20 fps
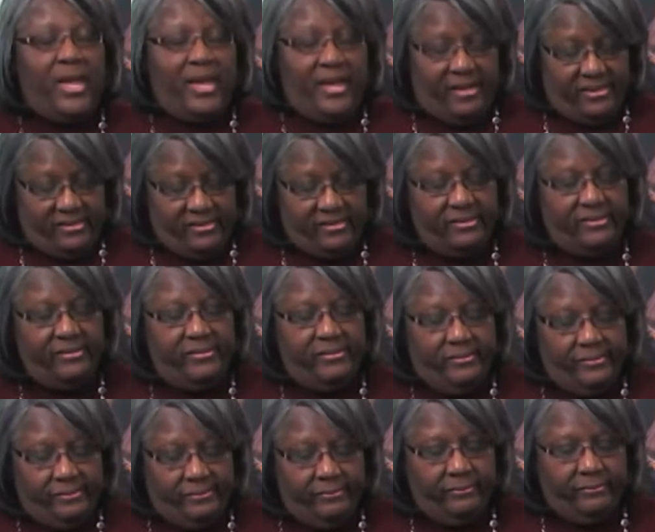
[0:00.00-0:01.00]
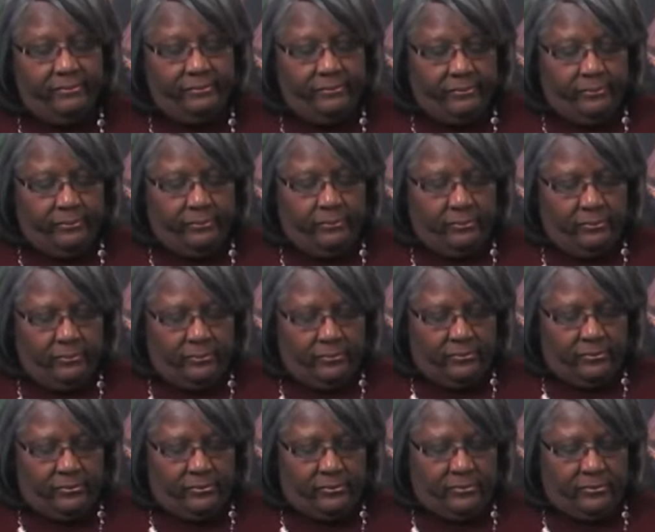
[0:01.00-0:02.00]

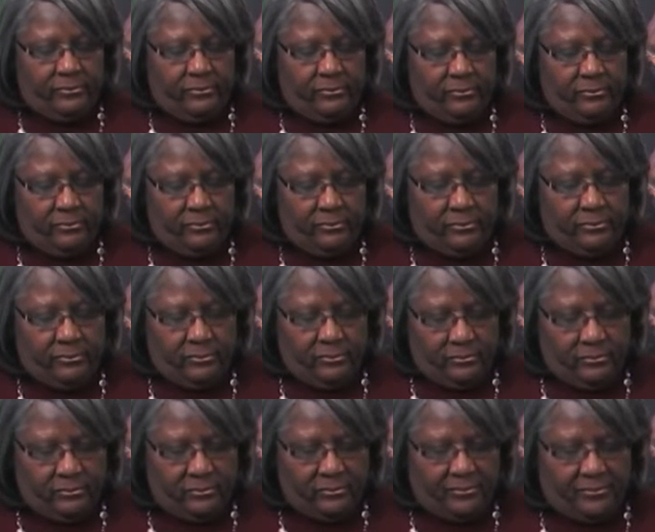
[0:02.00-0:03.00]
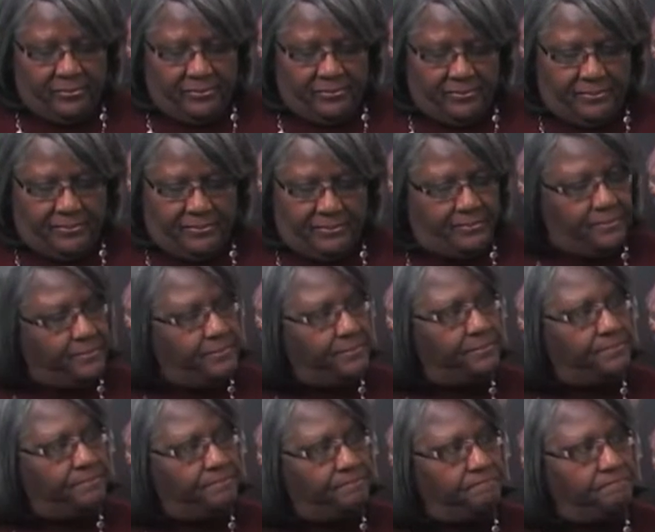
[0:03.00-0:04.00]

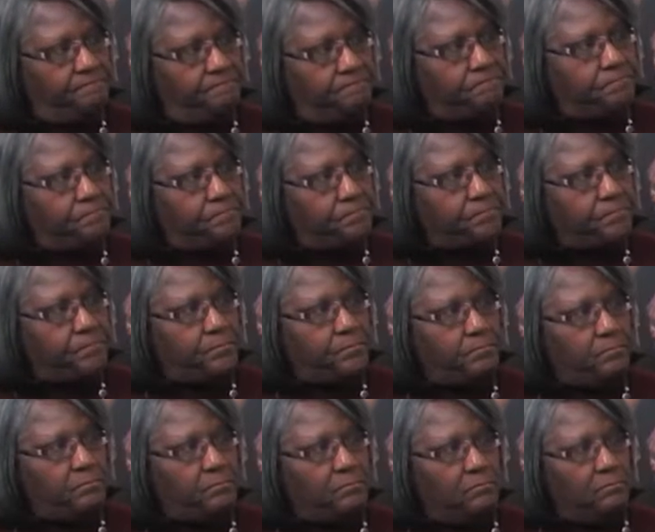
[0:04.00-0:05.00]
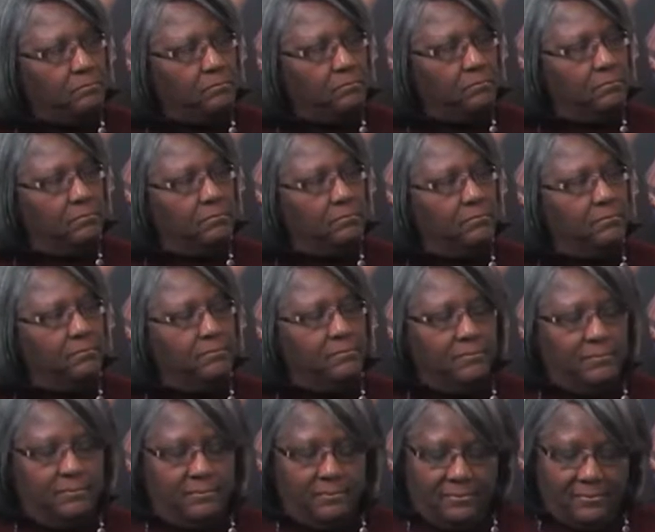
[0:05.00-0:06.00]

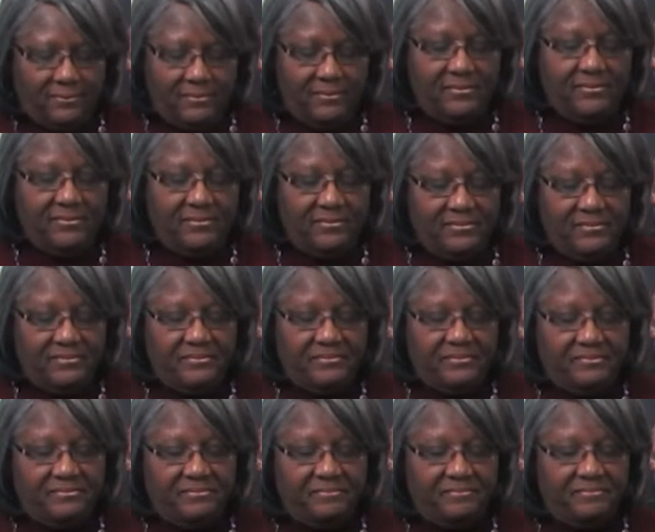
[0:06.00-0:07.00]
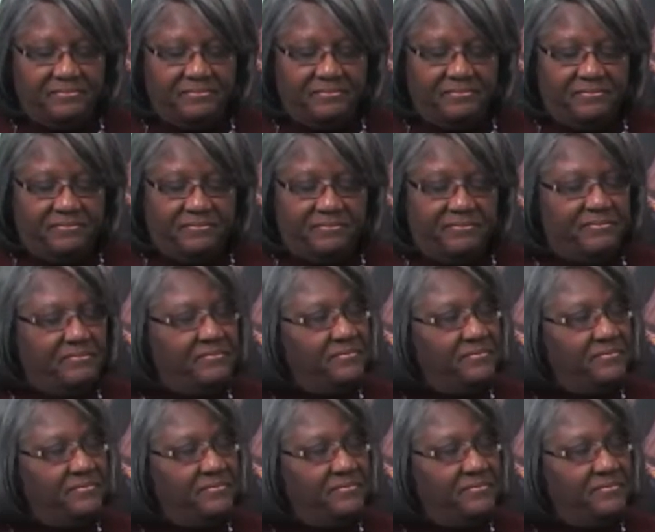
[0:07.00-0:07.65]
No words are spoken by the person on screen.